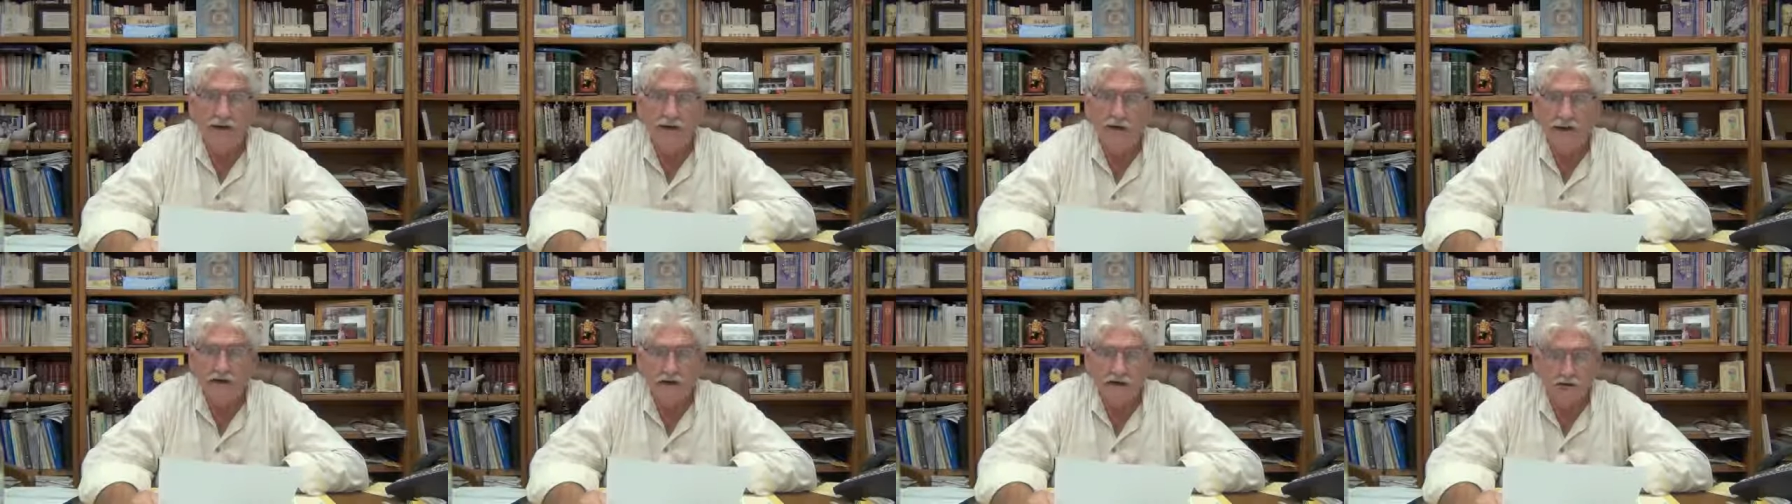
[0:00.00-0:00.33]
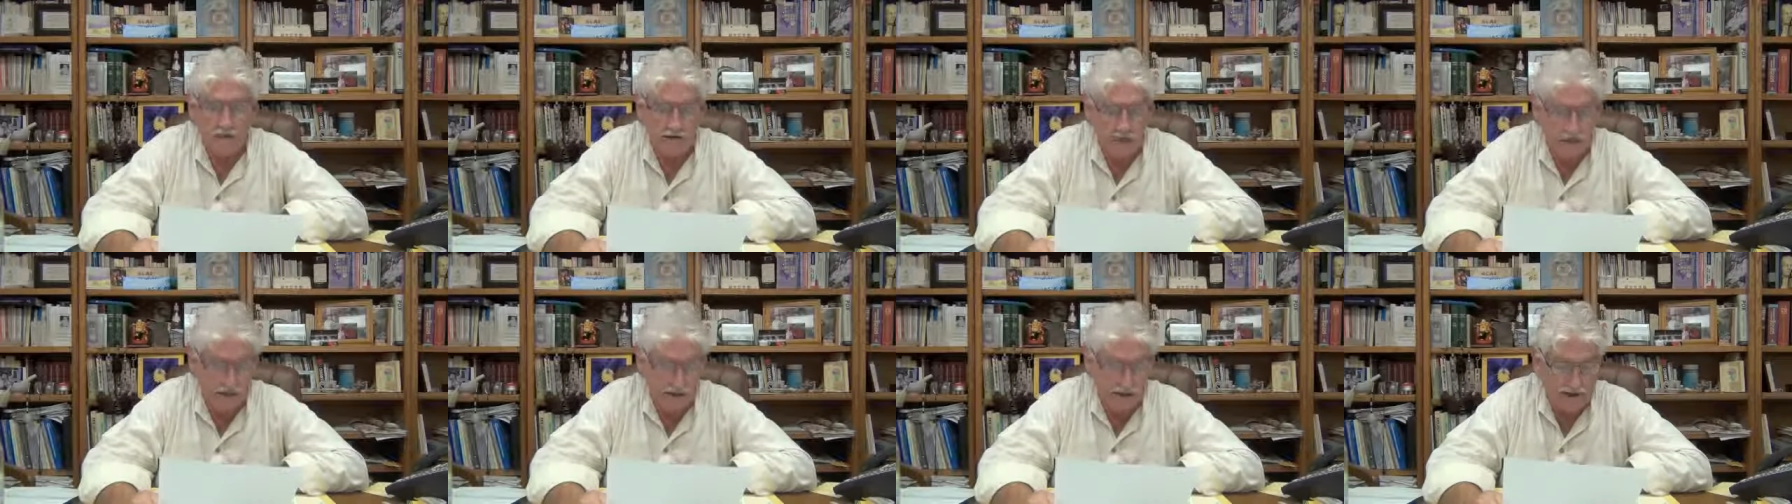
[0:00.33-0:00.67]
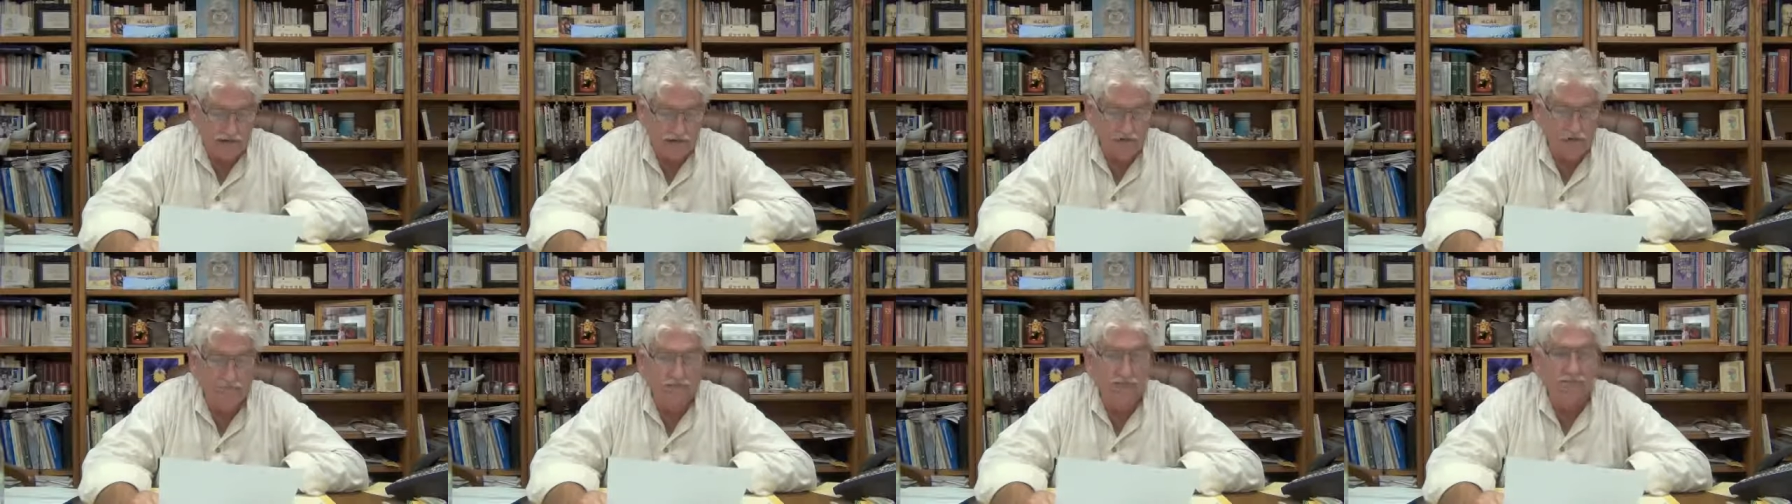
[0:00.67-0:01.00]
like
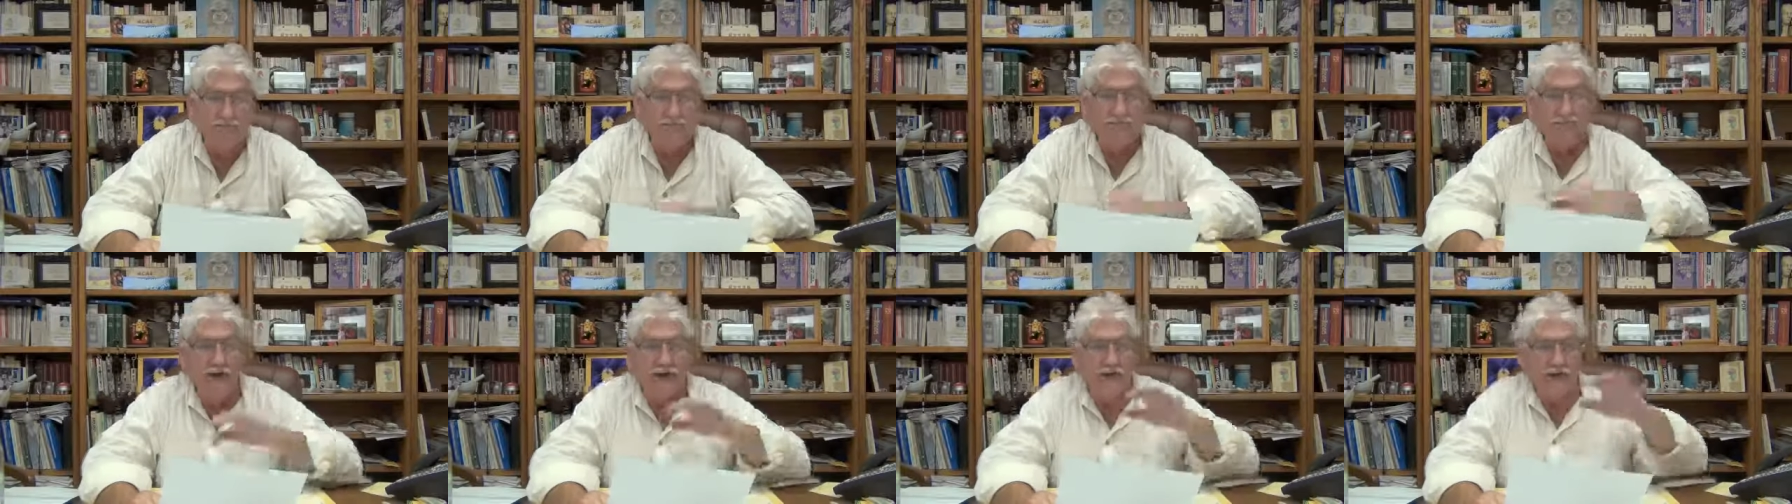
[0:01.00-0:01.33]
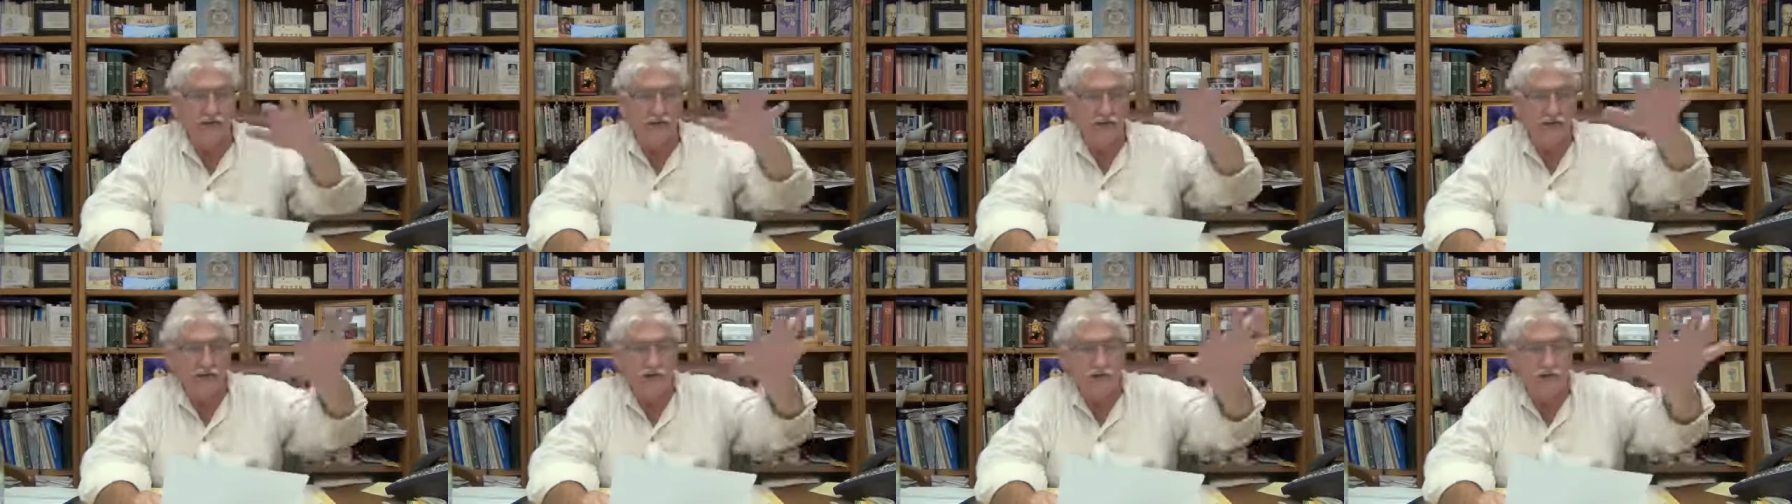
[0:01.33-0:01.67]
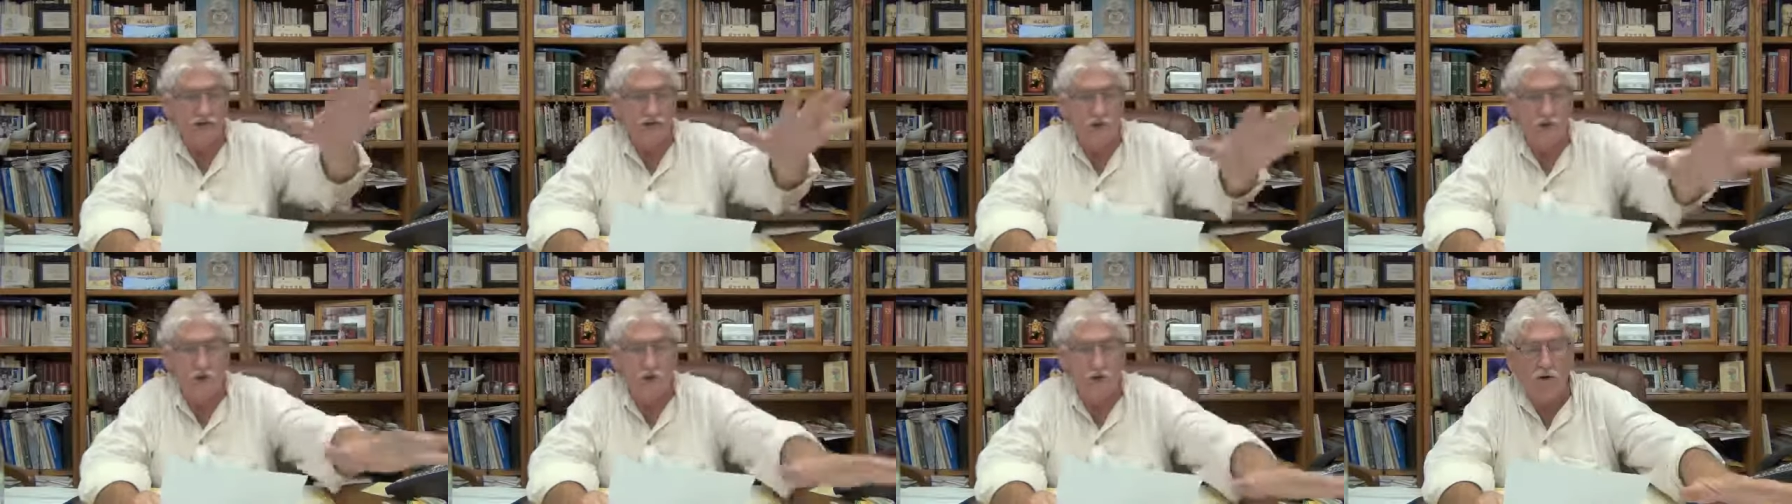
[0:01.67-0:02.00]
the
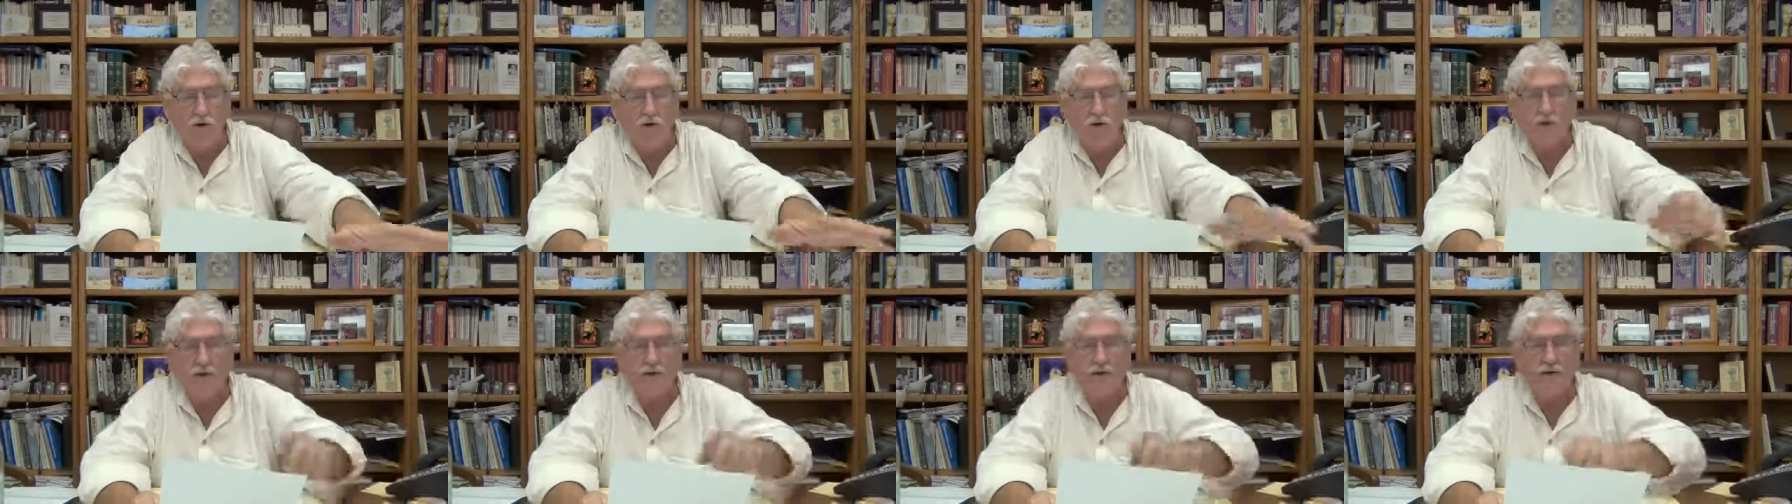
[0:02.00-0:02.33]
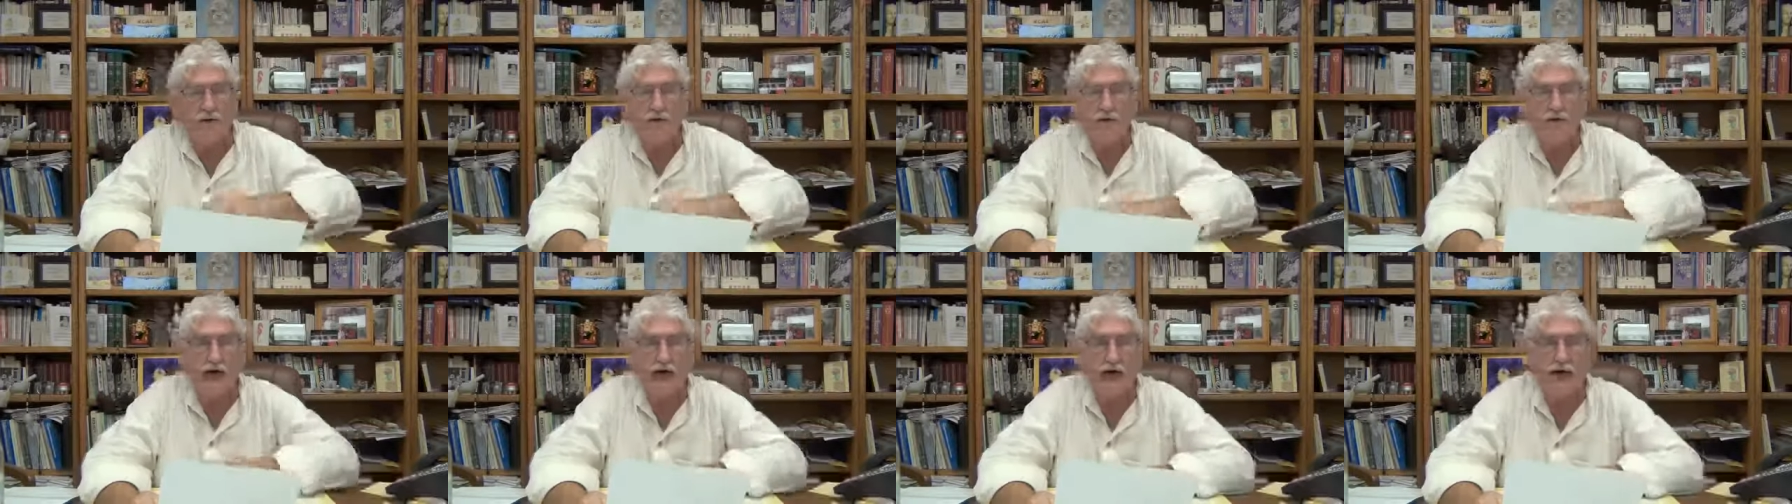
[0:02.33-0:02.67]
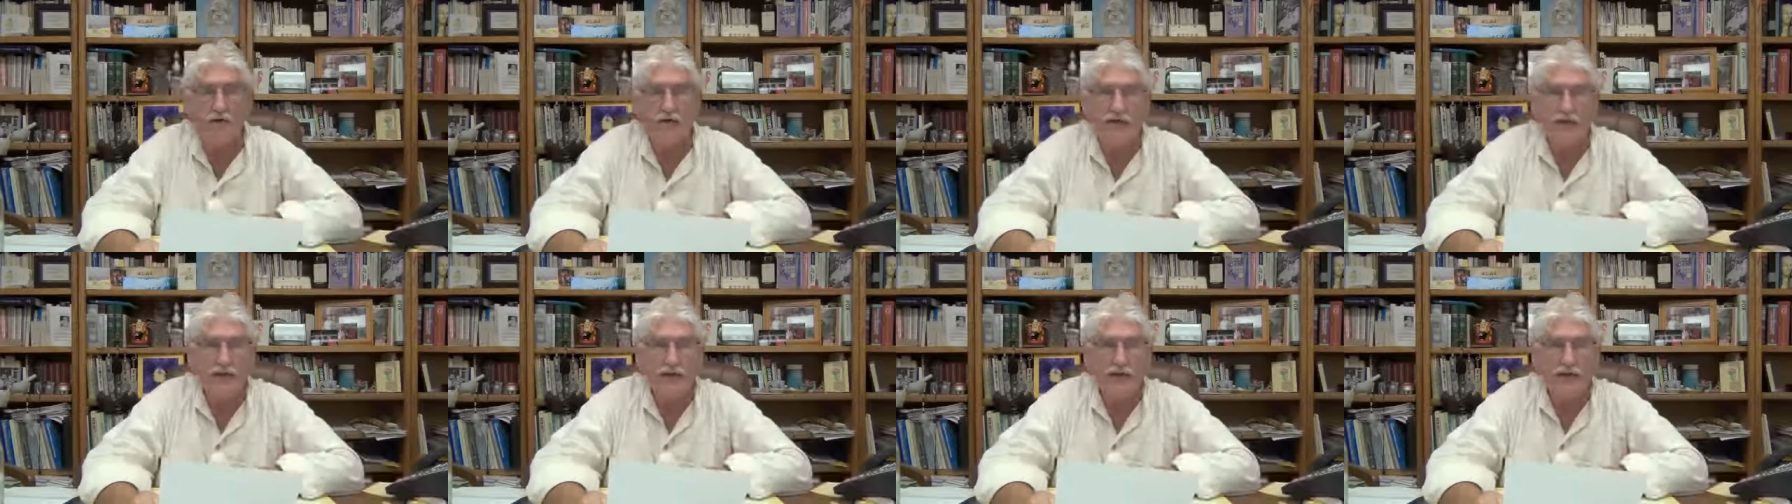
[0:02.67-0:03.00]
foods growing in the
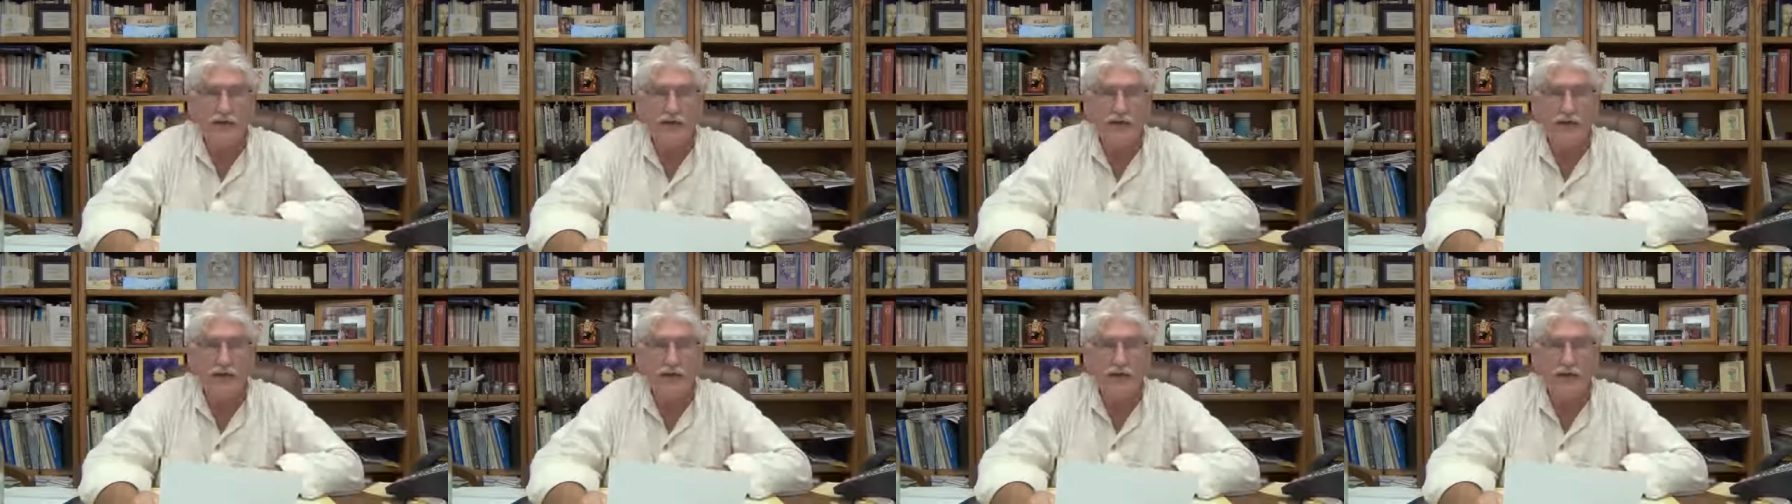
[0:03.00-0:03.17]
ground.